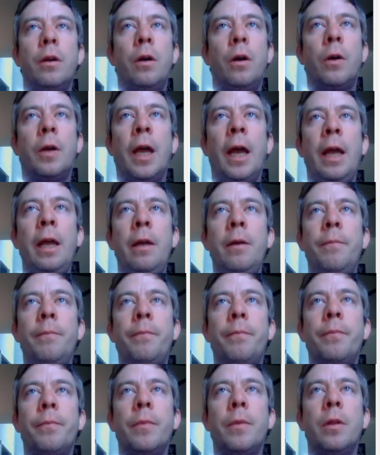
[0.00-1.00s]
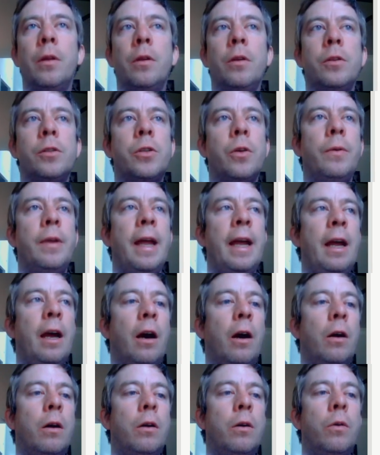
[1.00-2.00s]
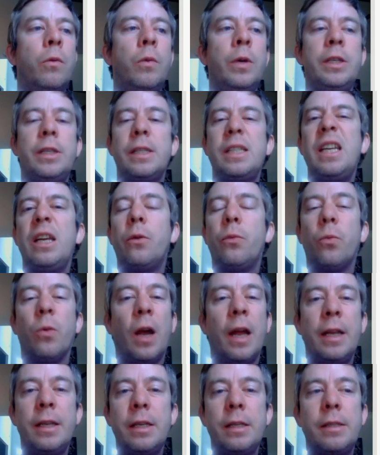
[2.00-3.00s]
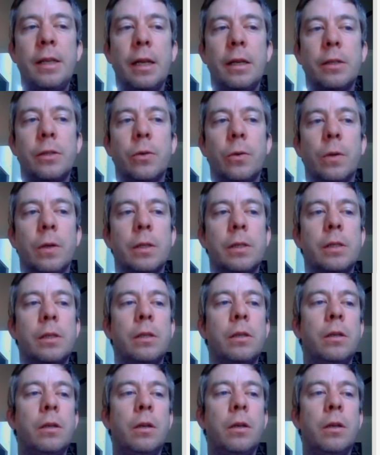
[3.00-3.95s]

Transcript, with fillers: Okay, so now we just hit write to data source.